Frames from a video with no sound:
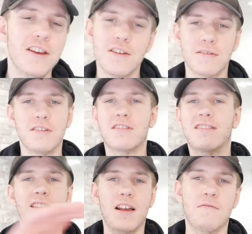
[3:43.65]
So there's
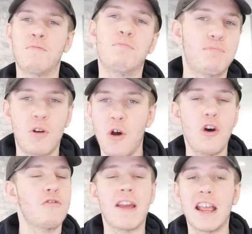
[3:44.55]
a
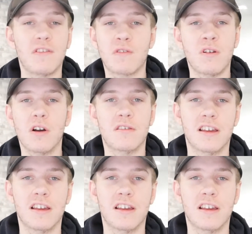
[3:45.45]
broad range of stocks